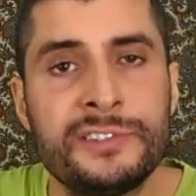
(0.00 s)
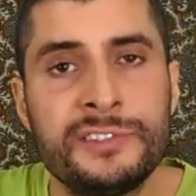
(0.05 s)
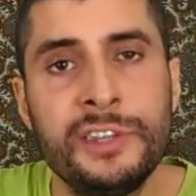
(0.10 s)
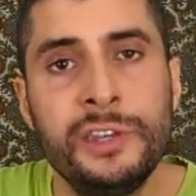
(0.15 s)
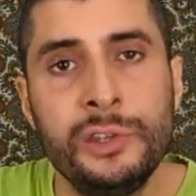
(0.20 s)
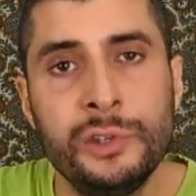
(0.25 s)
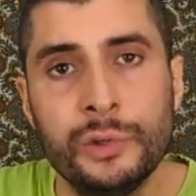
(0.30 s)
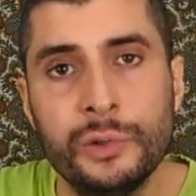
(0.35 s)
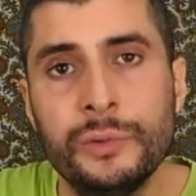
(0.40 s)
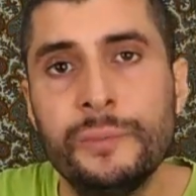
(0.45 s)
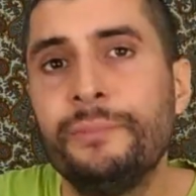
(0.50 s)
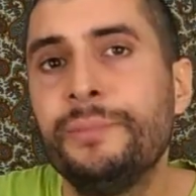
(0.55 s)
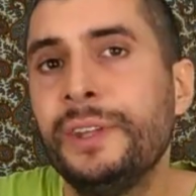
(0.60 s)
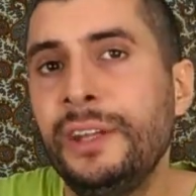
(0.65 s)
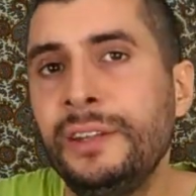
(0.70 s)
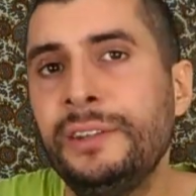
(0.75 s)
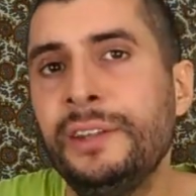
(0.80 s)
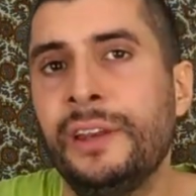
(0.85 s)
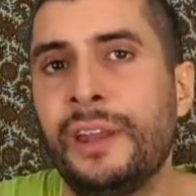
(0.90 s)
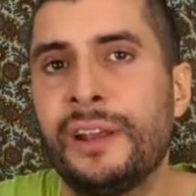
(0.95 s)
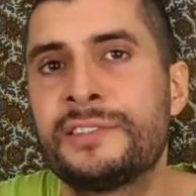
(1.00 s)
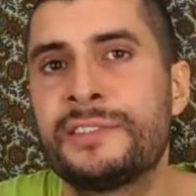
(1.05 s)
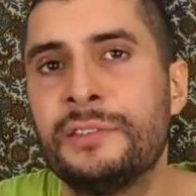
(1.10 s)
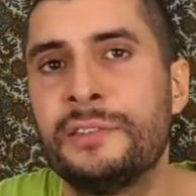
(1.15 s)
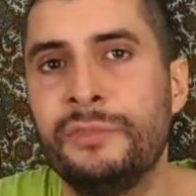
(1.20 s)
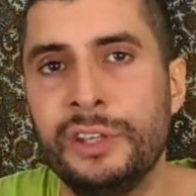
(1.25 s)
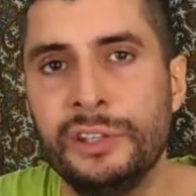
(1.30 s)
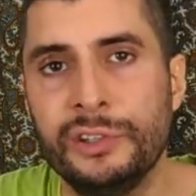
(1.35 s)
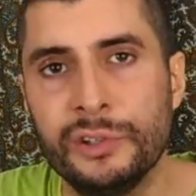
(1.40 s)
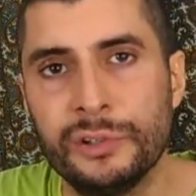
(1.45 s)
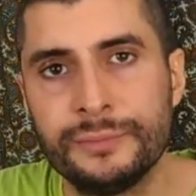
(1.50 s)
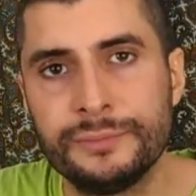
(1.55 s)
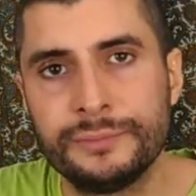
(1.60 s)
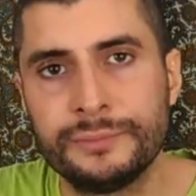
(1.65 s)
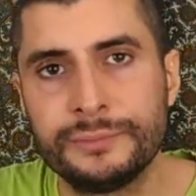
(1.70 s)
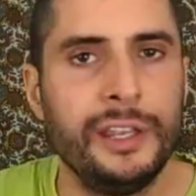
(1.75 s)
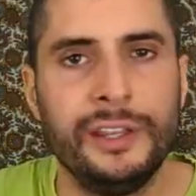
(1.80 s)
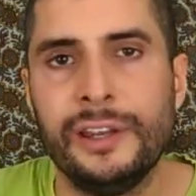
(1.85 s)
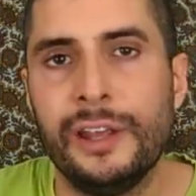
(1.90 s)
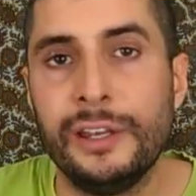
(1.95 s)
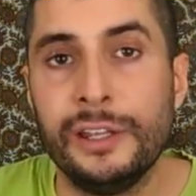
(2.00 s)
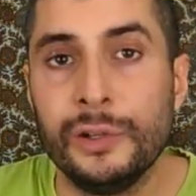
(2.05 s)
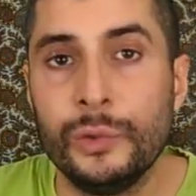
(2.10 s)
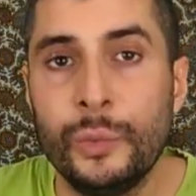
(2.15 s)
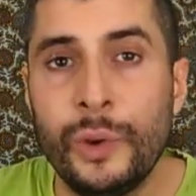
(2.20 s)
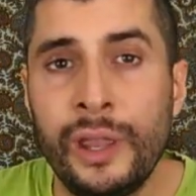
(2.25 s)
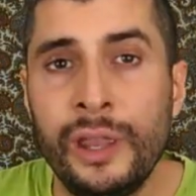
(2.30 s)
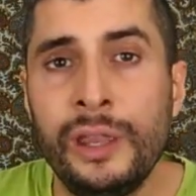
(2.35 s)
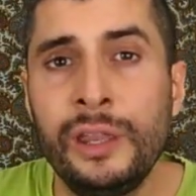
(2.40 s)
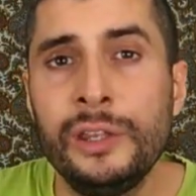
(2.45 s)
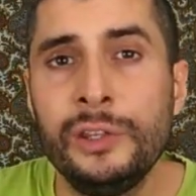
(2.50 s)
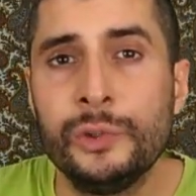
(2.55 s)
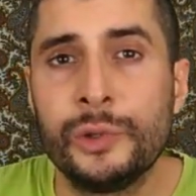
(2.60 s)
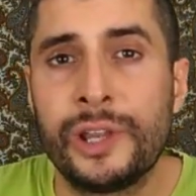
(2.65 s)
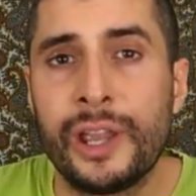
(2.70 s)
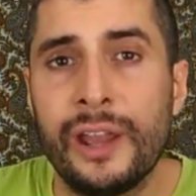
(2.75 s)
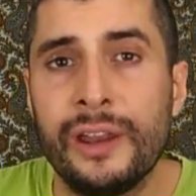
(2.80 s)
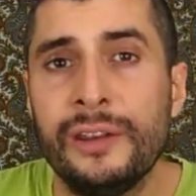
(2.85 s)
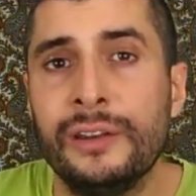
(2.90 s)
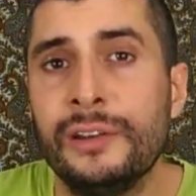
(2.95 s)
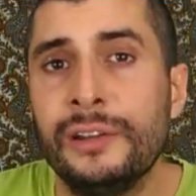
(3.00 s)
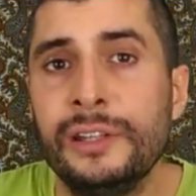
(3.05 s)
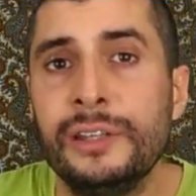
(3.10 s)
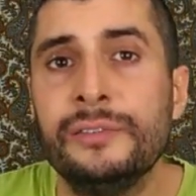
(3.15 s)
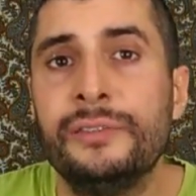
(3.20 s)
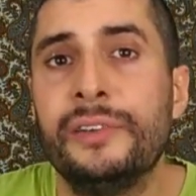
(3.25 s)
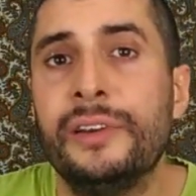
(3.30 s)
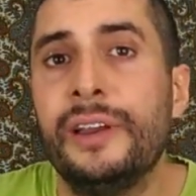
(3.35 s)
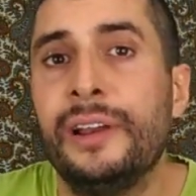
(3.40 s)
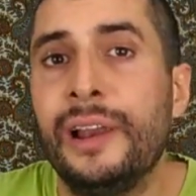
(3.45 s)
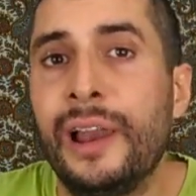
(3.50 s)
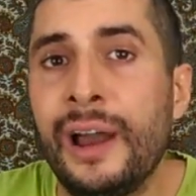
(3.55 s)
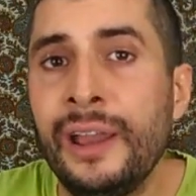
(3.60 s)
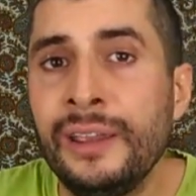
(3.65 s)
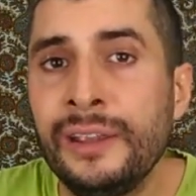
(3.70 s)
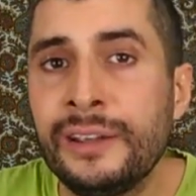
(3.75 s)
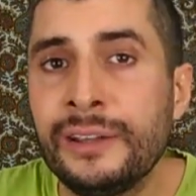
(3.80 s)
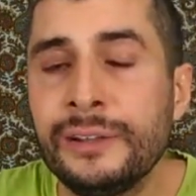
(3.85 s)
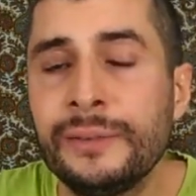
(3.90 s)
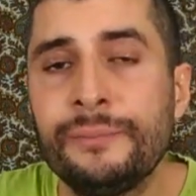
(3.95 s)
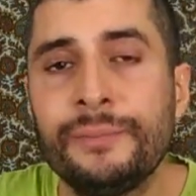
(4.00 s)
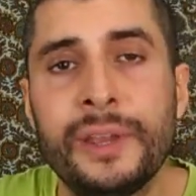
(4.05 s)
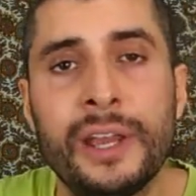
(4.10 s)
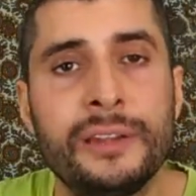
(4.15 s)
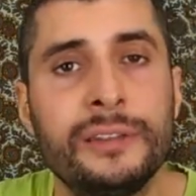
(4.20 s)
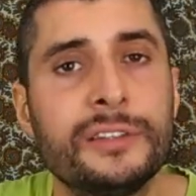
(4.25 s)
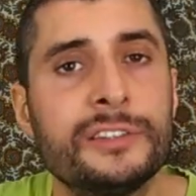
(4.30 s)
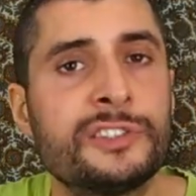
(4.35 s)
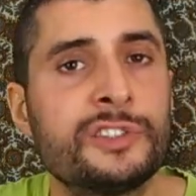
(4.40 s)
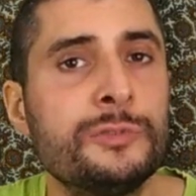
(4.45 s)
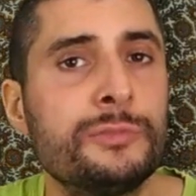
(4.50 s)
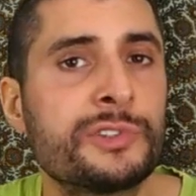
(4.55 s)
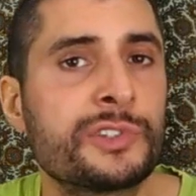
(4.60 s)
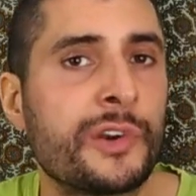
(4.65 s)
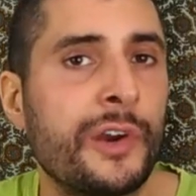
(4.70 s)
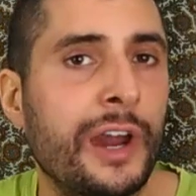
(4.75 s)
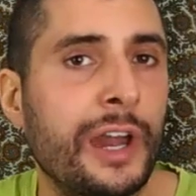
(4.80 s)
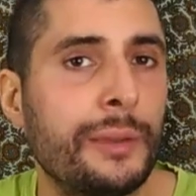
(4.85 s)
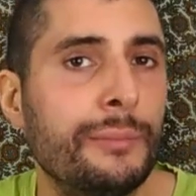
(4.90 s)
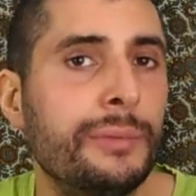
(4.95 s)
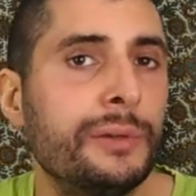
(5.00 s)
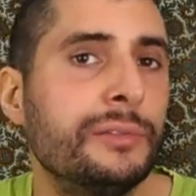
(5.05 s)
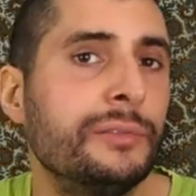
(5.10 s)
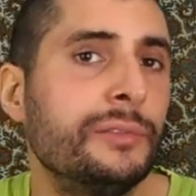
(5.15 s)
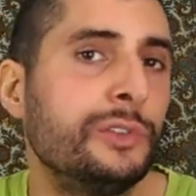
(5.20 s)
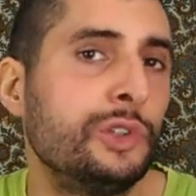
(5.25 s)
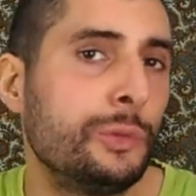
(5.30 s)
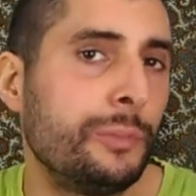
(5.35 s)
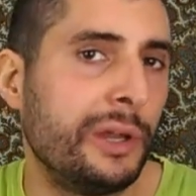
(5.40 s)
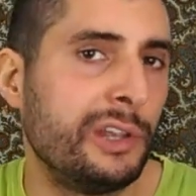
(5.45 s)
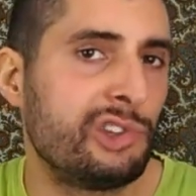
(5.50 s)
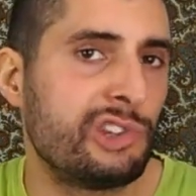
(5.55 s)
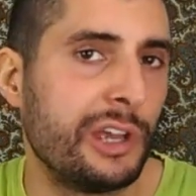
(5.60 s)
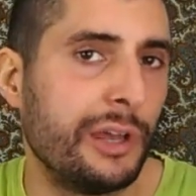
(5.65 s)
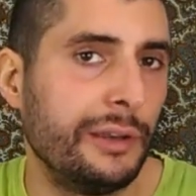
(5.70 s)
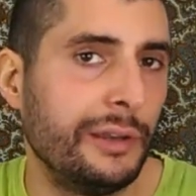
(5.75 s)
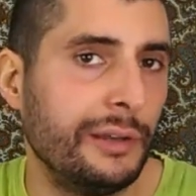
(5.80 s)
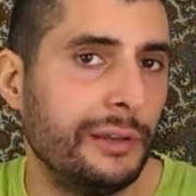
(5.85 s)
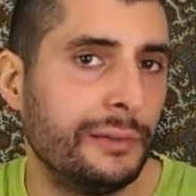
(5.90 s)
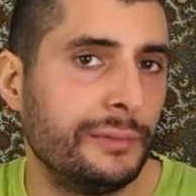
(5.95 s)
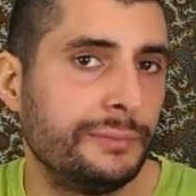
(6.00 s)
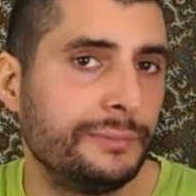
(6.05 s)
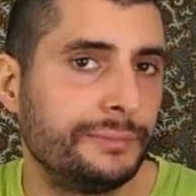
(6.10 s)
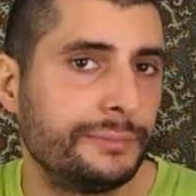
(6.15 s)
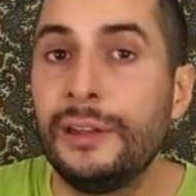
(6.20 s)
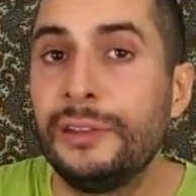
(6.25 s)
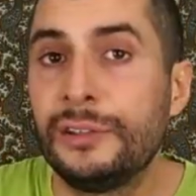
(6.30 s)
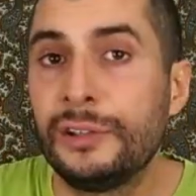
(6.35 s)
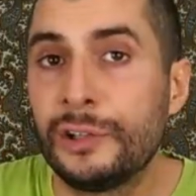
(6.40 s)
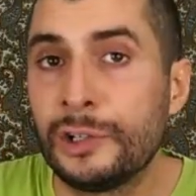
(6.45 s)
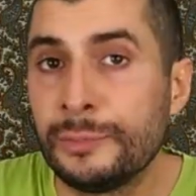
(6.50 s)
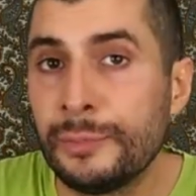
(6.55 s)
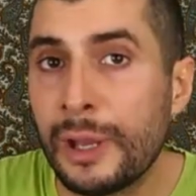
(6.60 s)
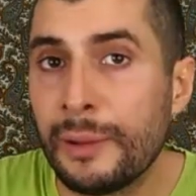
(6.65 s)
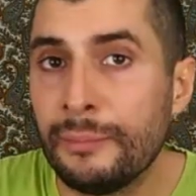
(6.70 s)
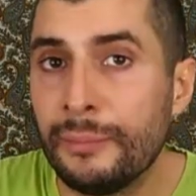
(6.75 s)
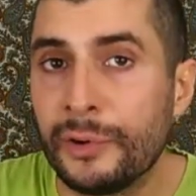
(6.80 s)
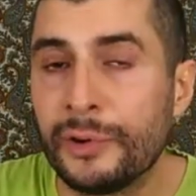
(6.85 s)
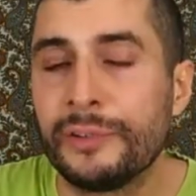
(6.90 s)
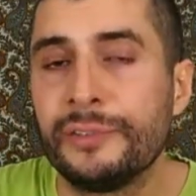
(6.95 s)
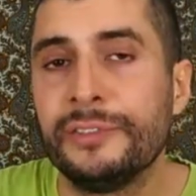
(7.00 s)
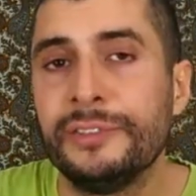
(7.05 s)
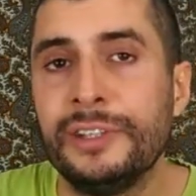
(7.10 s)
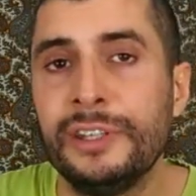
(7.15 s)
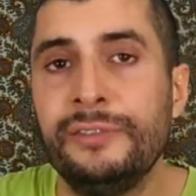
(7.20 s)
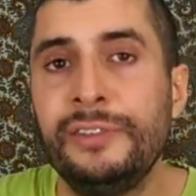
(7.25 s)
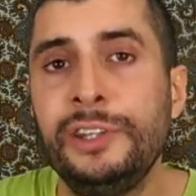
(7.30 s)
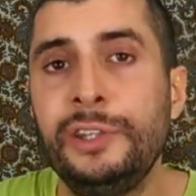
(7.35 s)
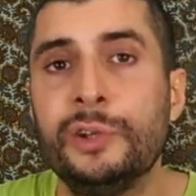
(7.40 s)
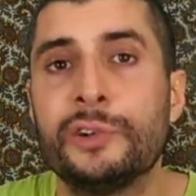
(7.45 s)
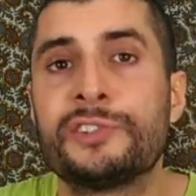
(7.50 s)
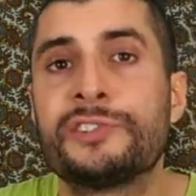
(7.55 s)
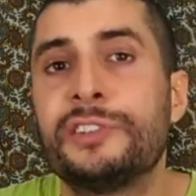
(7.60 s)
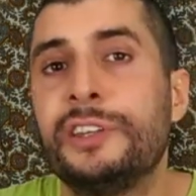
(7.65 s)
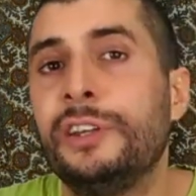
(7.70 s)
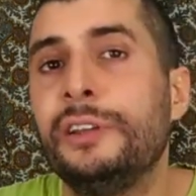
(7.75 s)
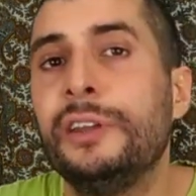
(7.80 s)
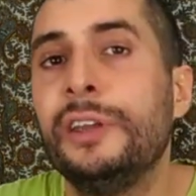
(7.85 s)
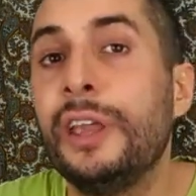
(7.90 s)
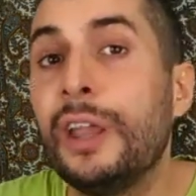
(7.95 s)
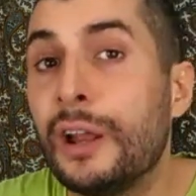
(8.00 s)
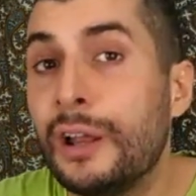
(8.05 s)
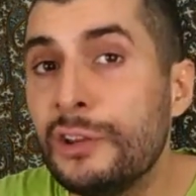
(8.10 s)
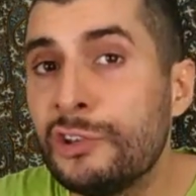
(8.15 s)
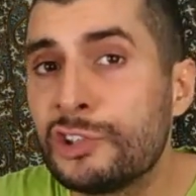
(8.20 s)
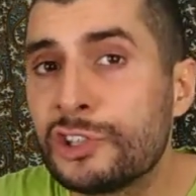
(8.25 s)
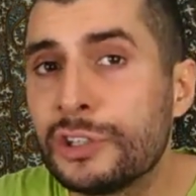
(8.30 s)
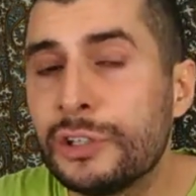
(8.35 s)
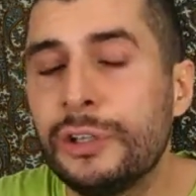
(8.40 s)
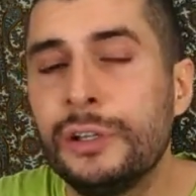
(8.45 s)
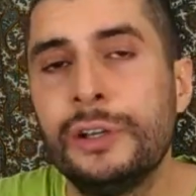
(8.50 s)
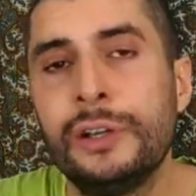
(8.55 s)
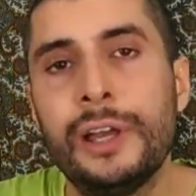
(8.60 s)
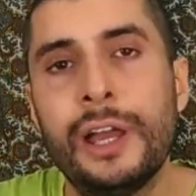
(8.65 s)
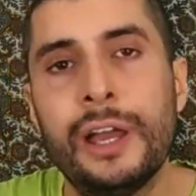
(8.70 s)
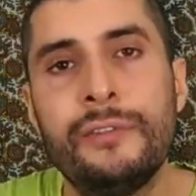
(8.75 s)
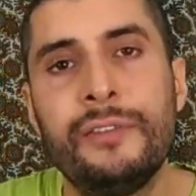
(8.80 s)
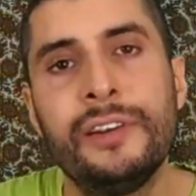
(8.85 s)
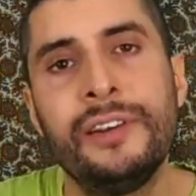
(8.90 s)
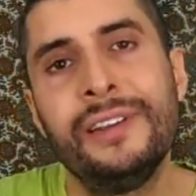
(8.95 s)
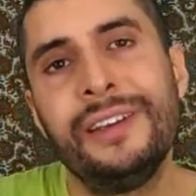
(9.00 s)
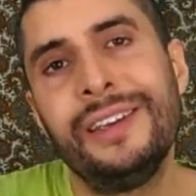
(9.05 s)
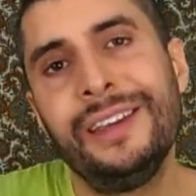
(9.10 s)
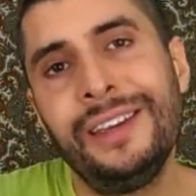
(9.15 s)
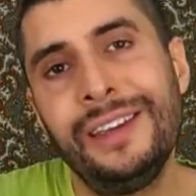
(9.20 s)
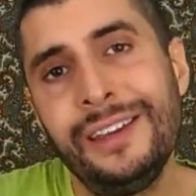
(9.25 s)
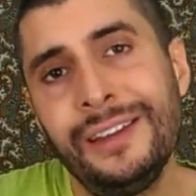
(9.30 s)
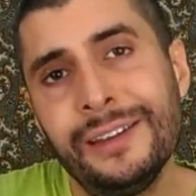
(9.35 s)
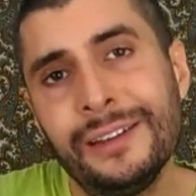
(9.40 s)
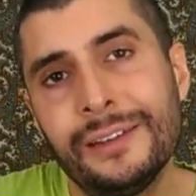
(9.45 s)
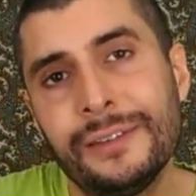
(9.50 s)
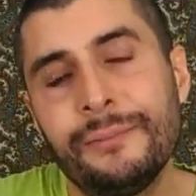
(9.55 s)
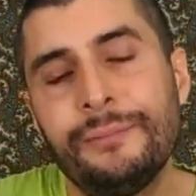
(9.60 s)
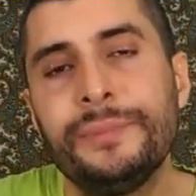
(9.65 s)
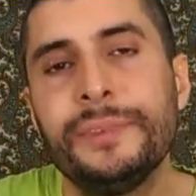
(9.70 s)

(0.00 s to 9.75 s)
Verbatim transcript: see you in the next video. In any way, you can leave a like and subscribe to my channel. And remember, the videos in English have an E